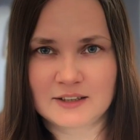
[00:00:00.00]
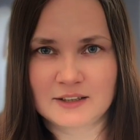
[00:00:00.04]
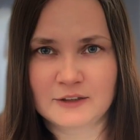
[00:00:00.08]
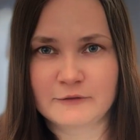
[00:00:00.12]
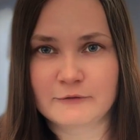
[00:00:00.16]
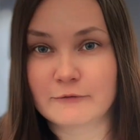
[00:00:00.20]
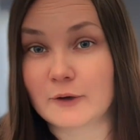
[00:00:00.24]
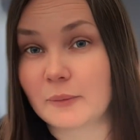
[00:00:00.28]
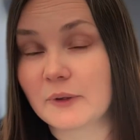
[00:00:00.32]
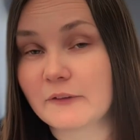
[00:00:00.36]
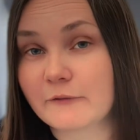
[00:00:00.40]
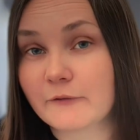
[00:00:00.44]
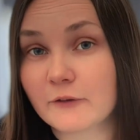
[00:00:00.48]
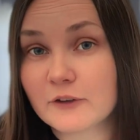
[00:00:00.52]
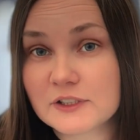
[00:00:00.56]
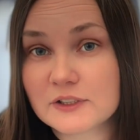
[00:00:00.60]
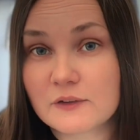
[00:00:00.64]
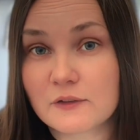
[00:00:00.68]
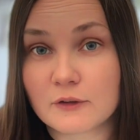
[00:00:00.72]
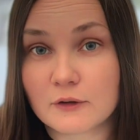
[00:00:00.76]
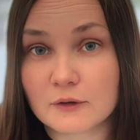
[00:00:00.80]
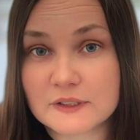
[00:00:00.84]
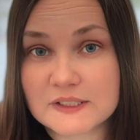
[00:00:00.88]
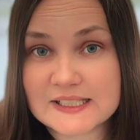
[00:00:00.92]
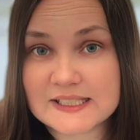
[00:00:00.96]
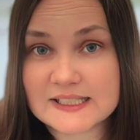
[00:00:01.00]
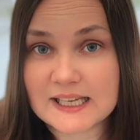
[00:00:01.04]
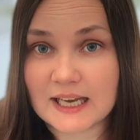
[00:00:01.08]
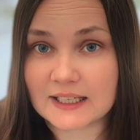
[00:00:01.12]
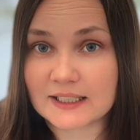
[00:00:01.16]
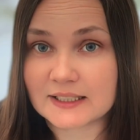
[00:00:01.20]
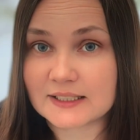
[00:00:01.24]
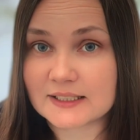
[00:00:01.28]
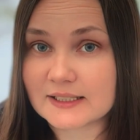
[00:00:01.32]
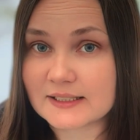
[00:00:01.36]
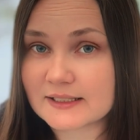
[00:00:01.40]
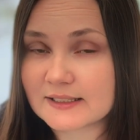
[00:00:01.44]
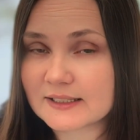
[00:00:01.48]
from the first 30
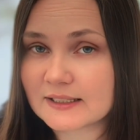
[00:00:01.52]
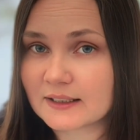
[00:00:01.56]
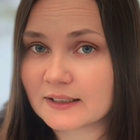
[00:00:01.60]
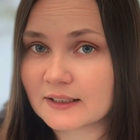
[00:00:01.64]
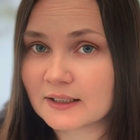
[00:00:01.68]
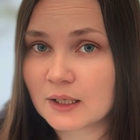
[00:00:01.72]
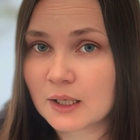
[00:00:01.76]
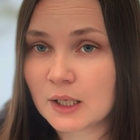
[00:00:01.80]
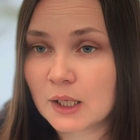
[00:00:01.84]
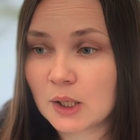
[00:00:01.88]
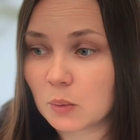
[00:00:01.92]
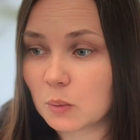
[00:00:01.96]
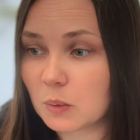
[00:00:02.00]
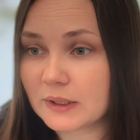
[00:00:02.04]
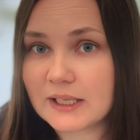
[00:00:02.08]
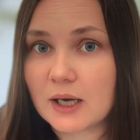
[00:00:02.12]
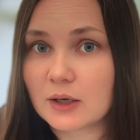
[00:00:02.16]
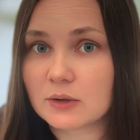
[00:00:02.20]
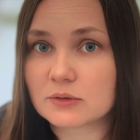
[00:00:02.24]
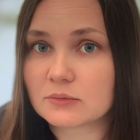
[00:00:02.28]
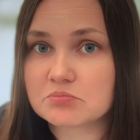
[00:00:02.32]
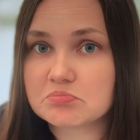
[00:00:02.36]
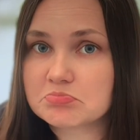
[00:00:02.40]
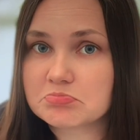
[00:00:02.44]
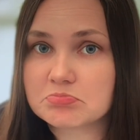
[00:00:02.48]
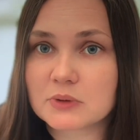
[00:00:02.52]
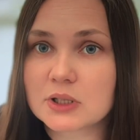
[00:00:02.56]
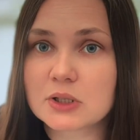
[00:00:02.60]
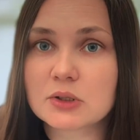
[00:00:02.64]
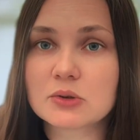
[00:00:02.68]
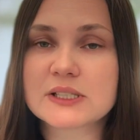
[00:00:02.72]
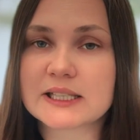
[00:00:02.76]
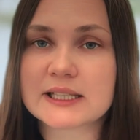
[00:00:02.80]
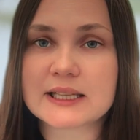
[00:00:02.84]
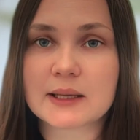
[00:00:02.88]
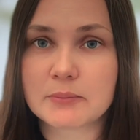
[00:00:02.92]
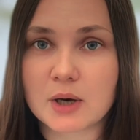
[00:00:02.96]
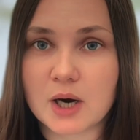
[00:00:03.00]
seconds without
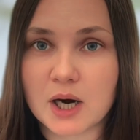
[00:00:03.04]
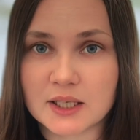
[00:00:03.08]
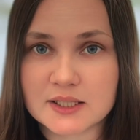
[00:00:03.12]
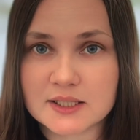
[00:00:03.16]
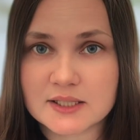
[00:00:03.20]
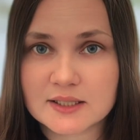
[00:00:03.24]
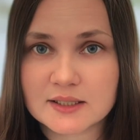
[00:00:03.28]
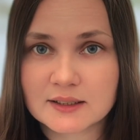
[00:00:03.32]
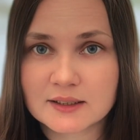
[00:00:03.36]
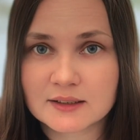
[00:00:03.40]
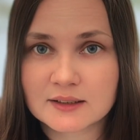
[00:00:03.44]
losing the point?